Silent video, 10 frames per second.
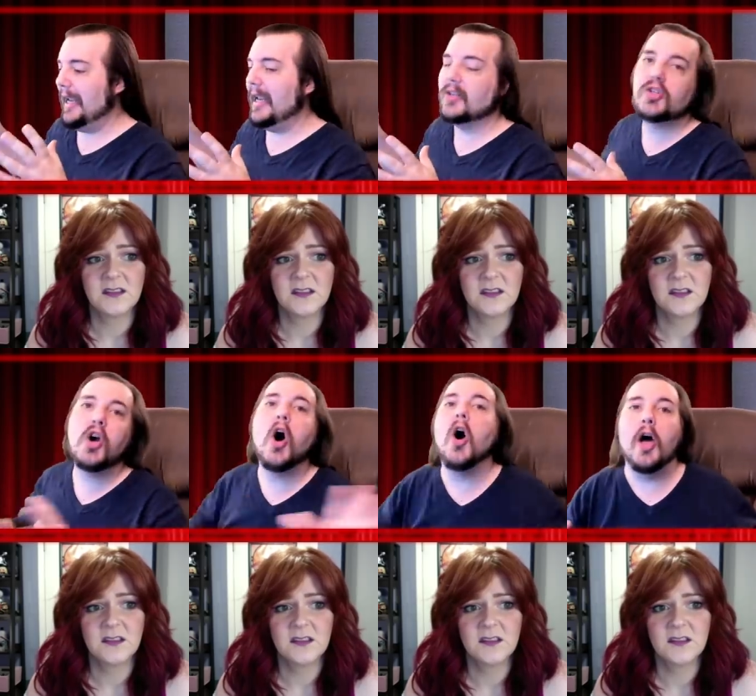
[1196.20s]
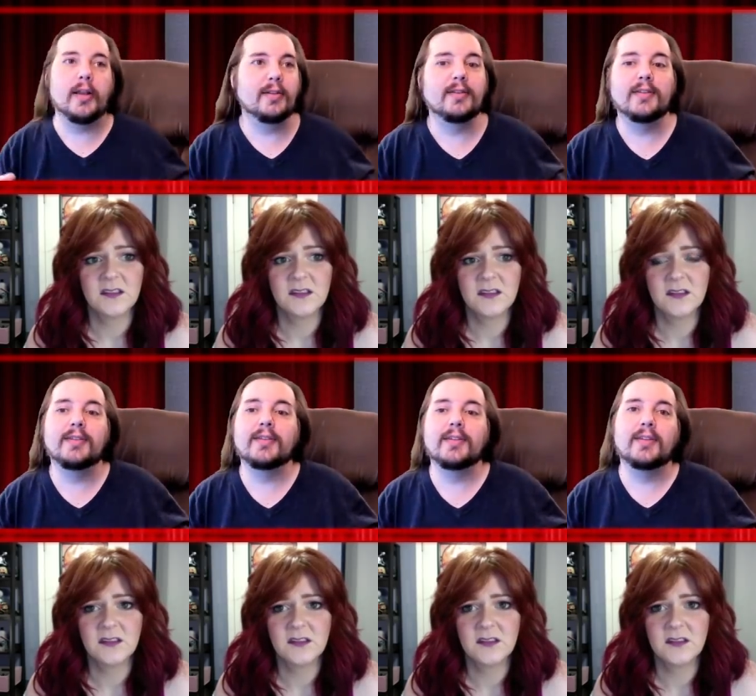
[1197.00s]
Speaker 1: it's gone.
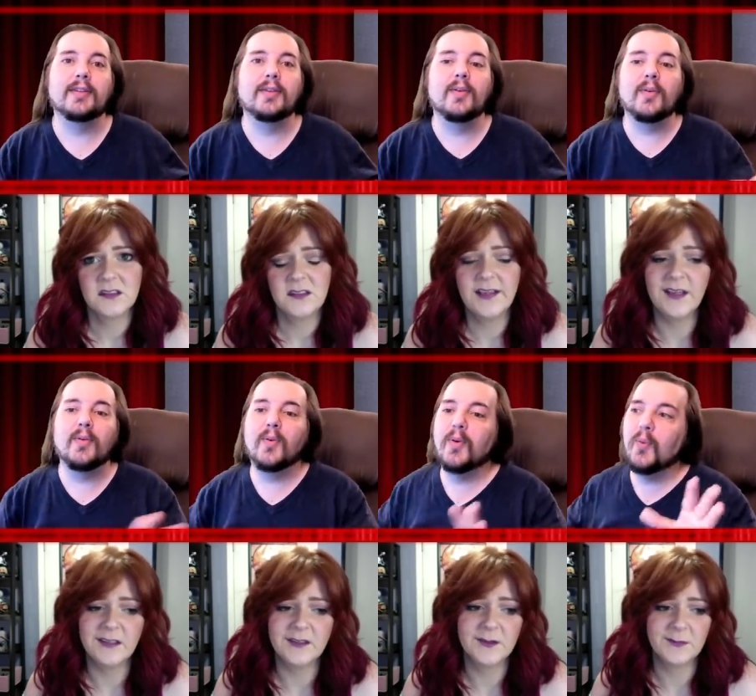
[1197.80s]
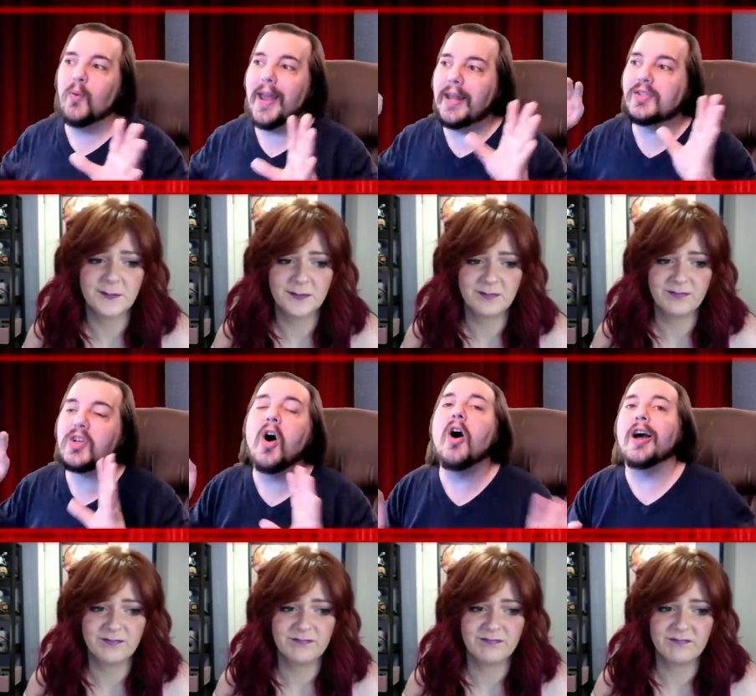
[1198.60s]
Yeah. When it's
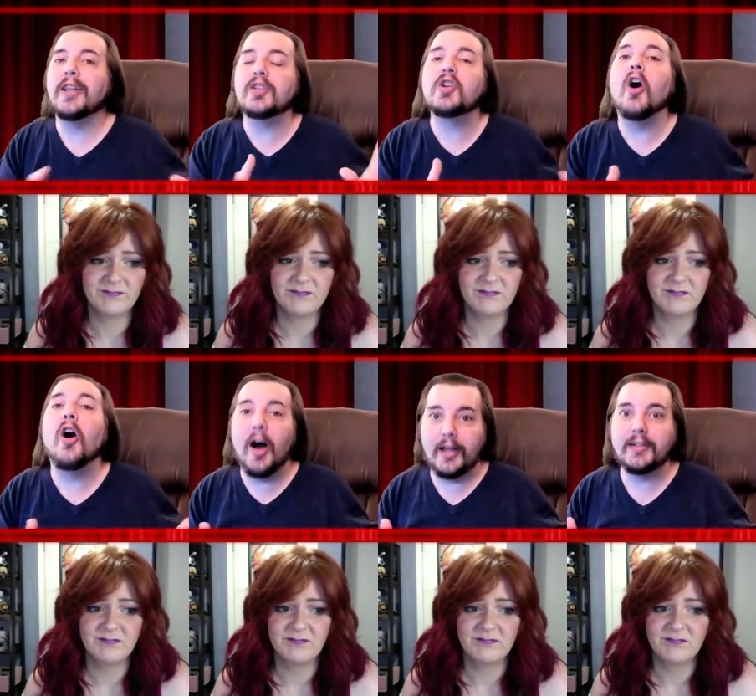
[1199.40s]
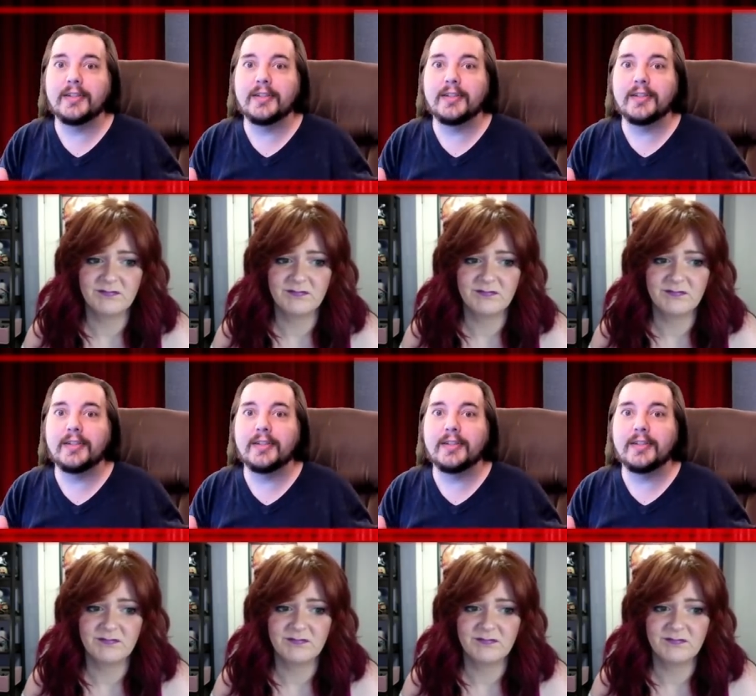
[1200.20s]
gone, it's gone.